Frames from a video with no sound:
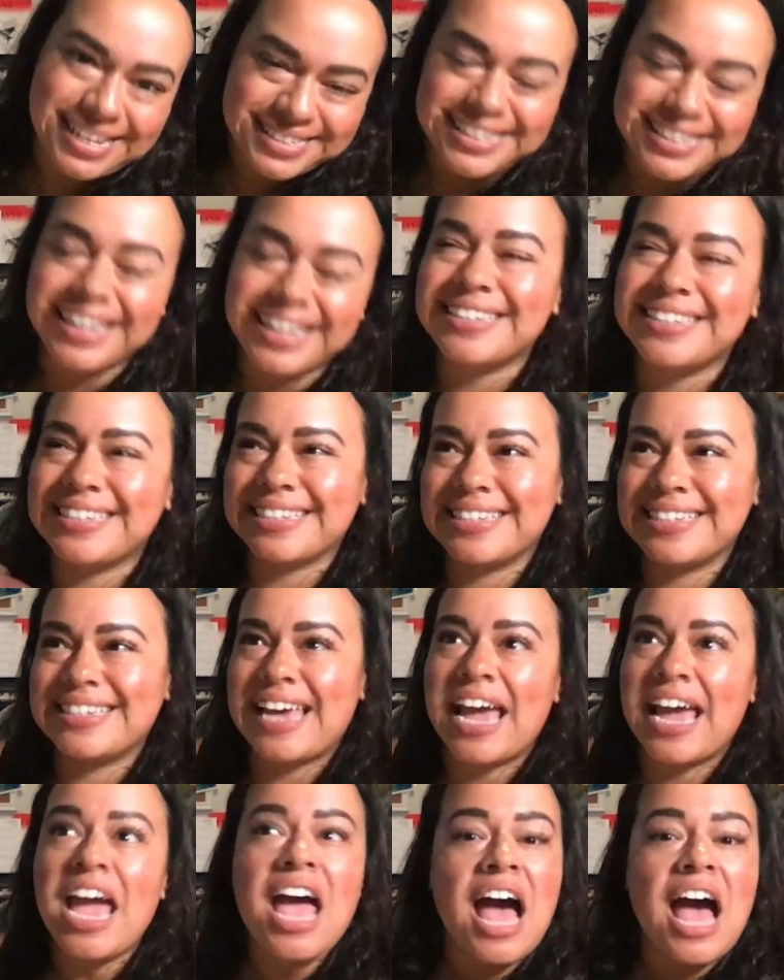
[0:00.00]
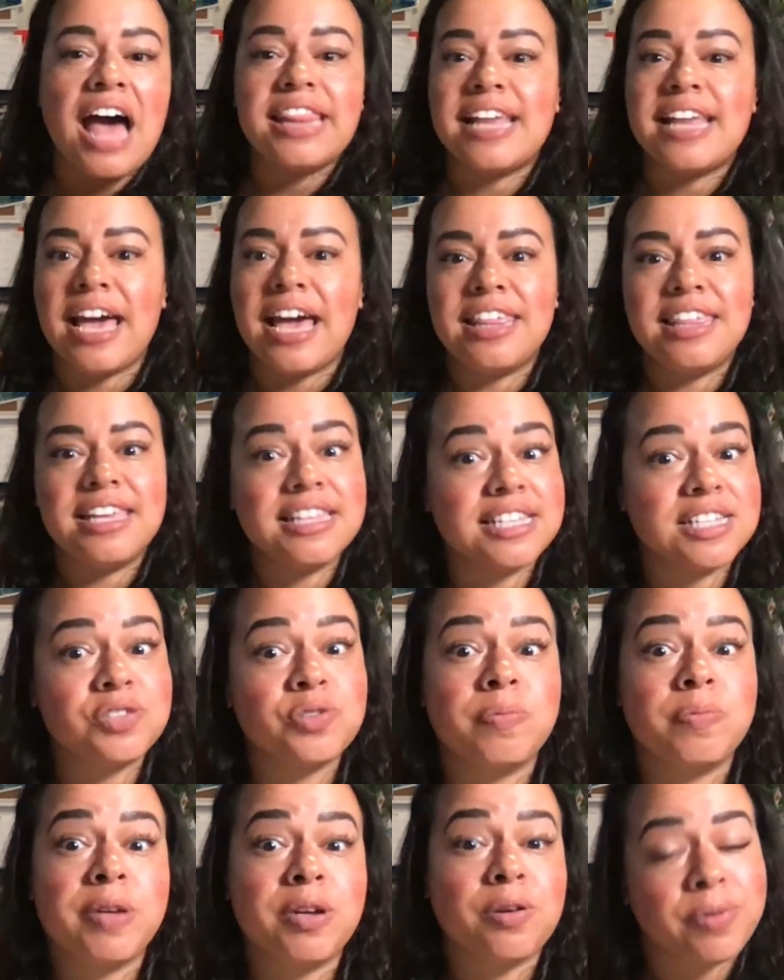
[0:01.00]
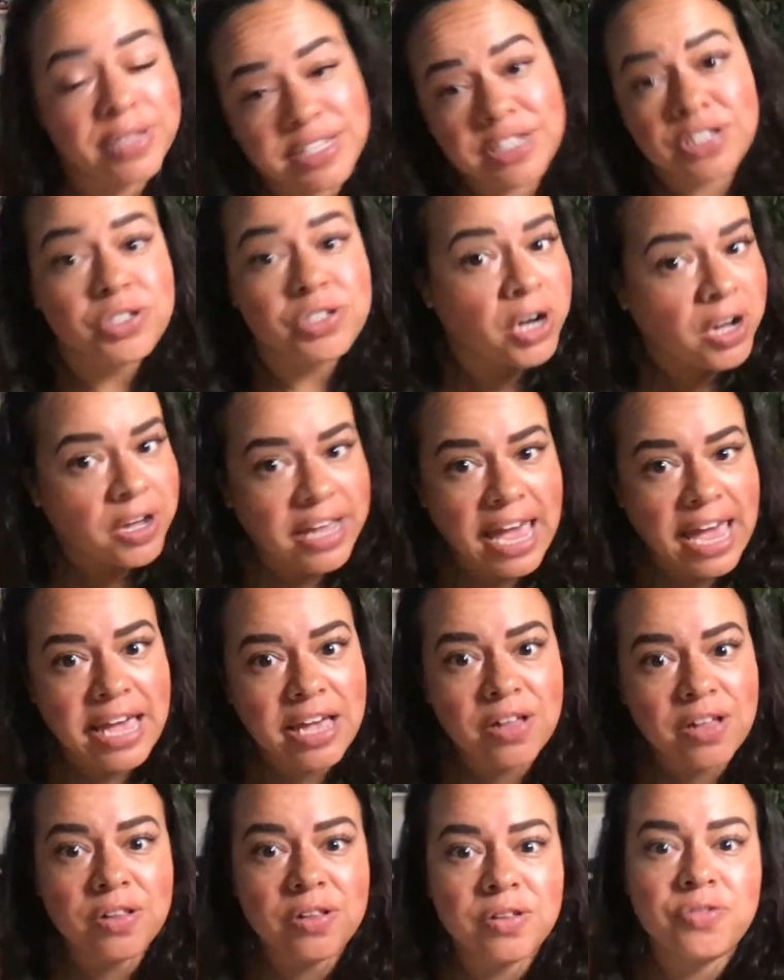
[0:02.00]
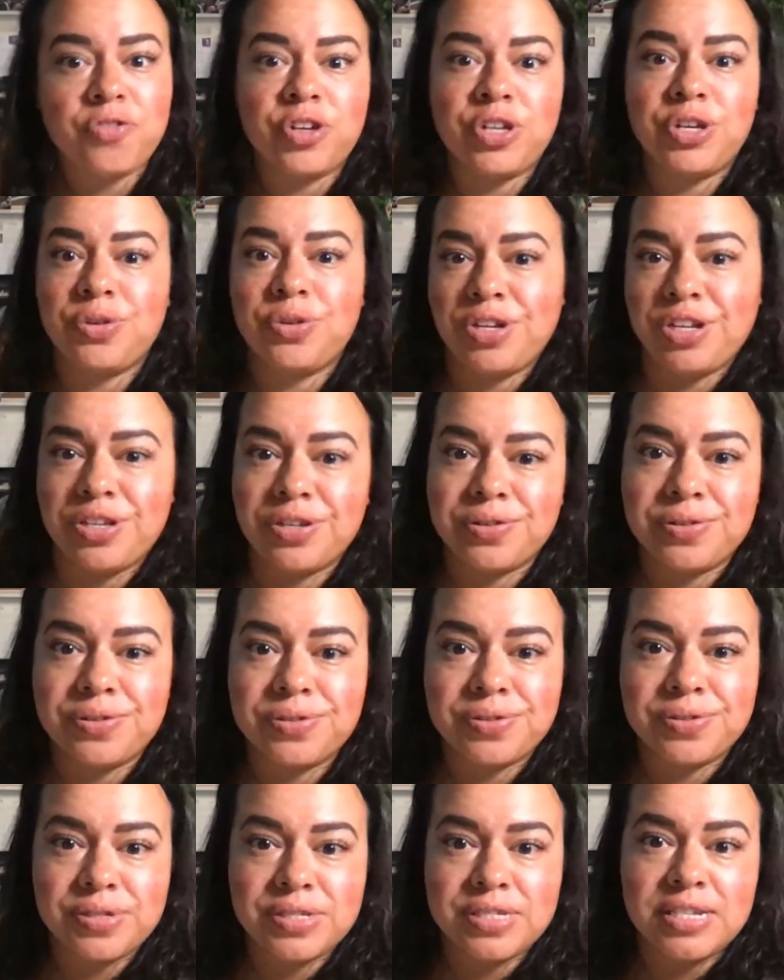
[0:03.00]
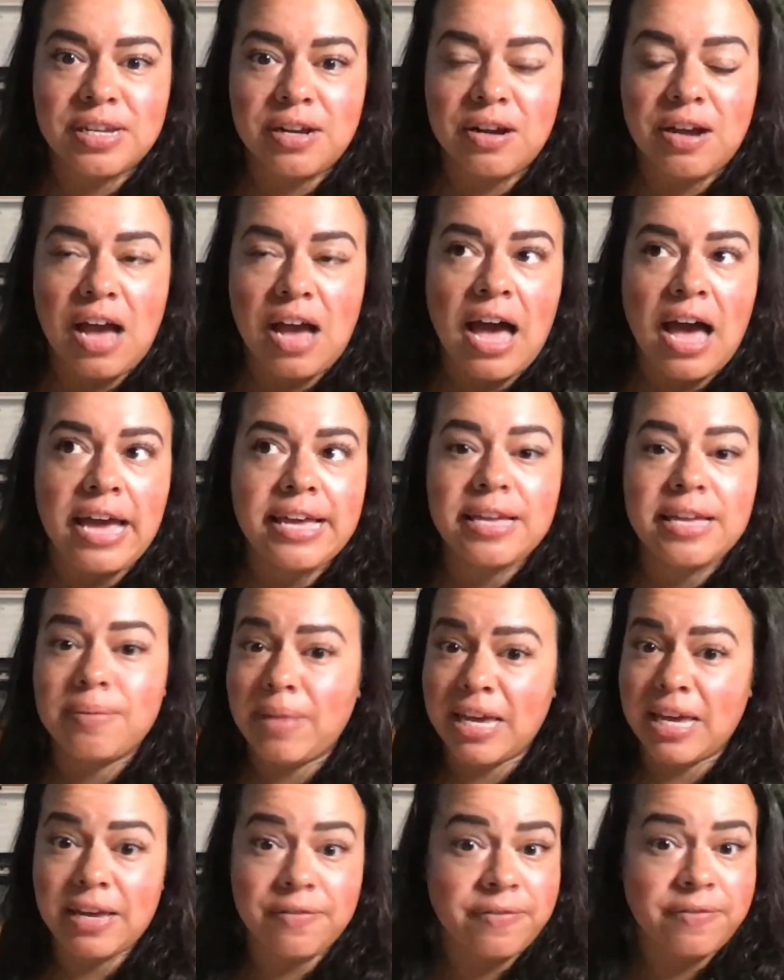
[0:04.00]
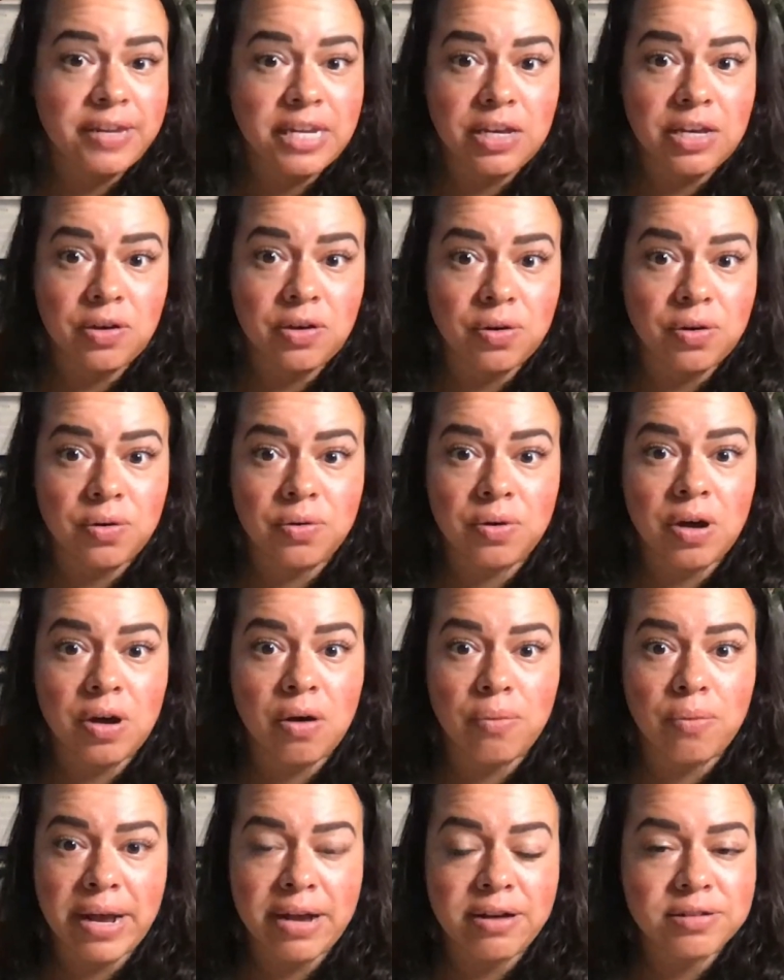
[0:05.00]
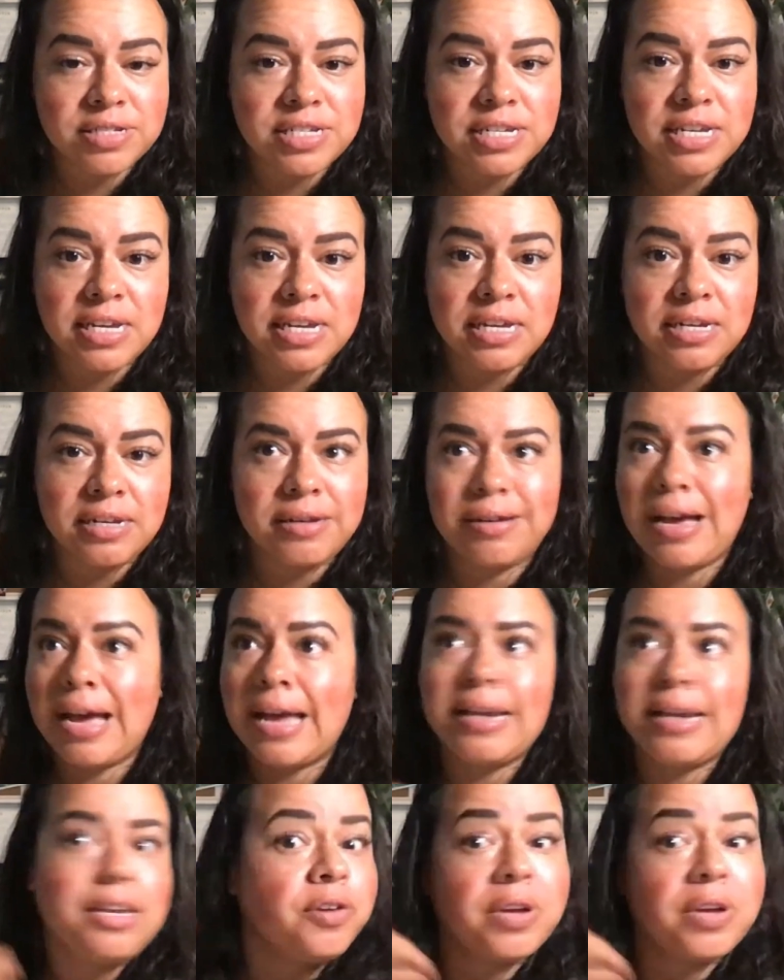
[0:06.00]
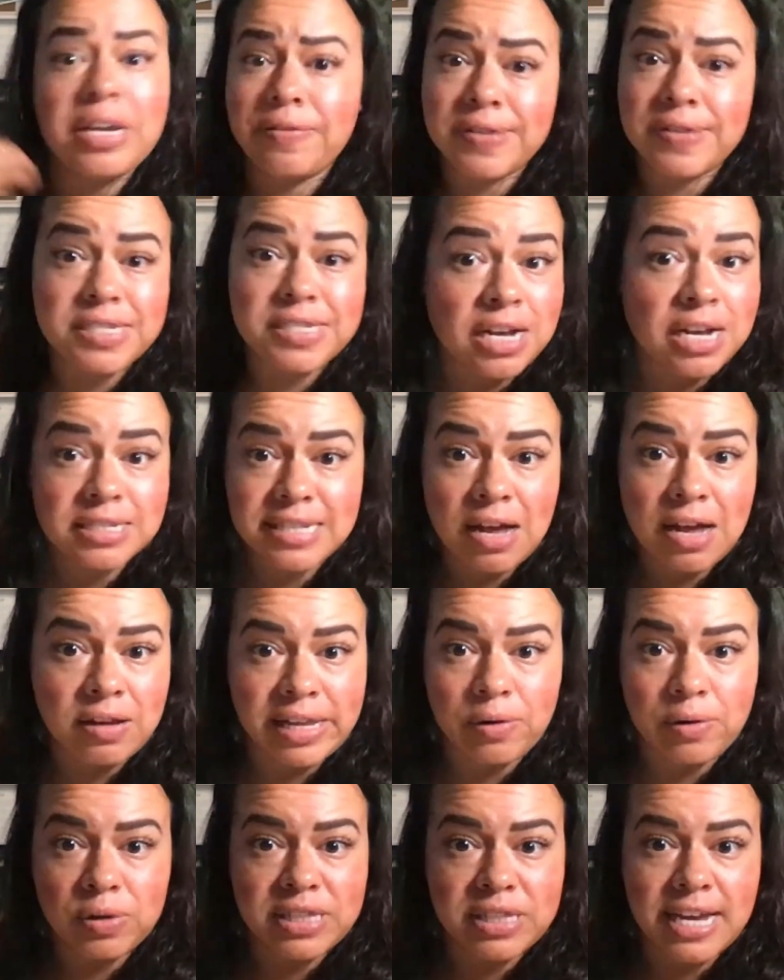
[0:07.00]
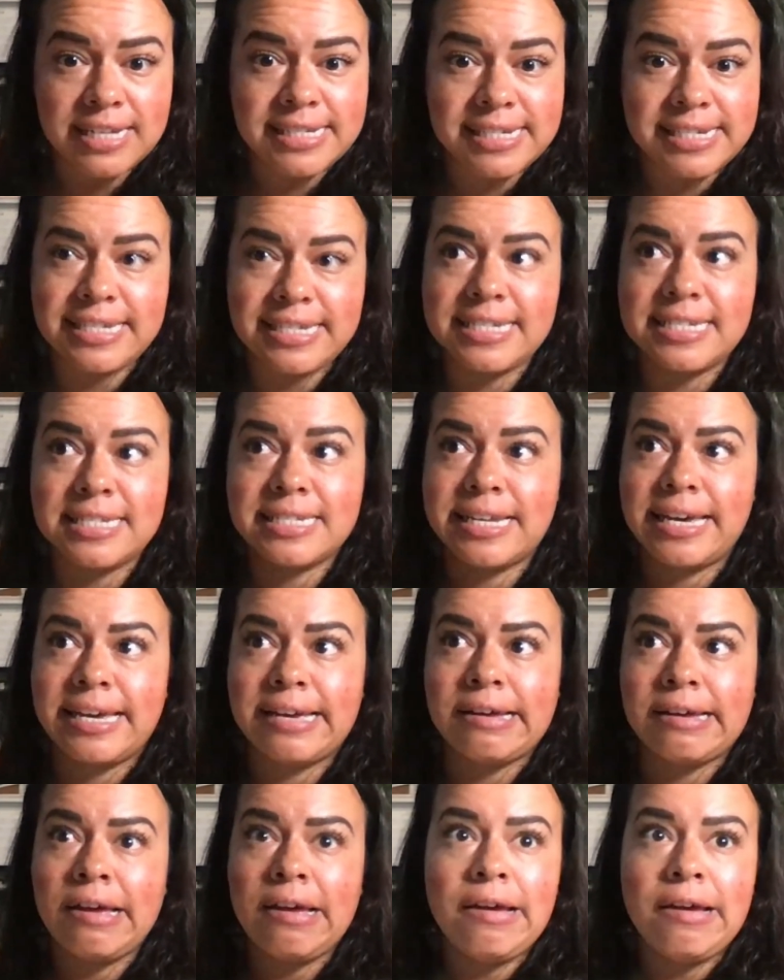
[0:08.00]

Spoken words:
That's what I was gonna say. I think this would be a really strong angle for you to use. I can make a video around it, and you can even toss out like what the idea is. Like,